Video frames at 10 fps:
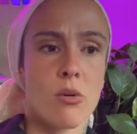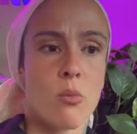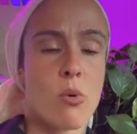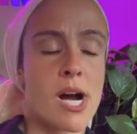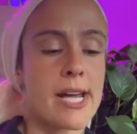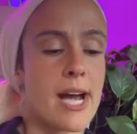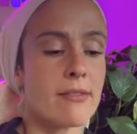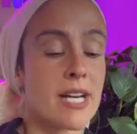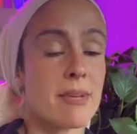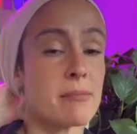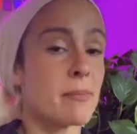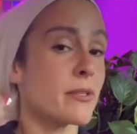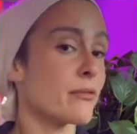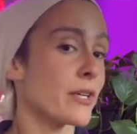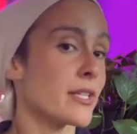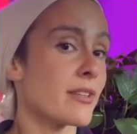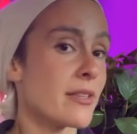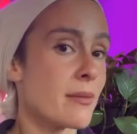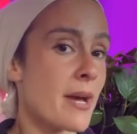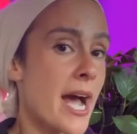Why have I maybe been afraid of it
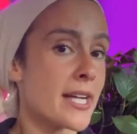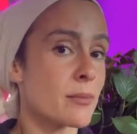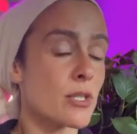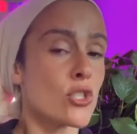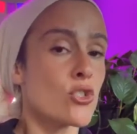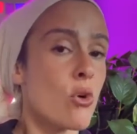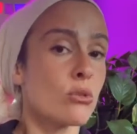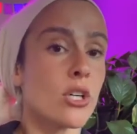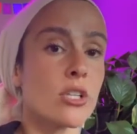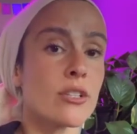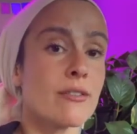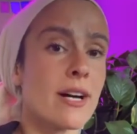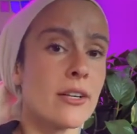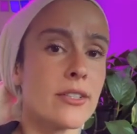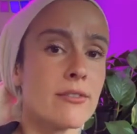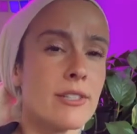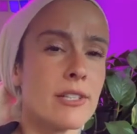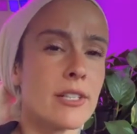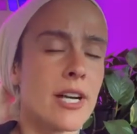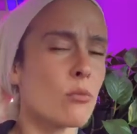in the past, but it's no longer a valid fear?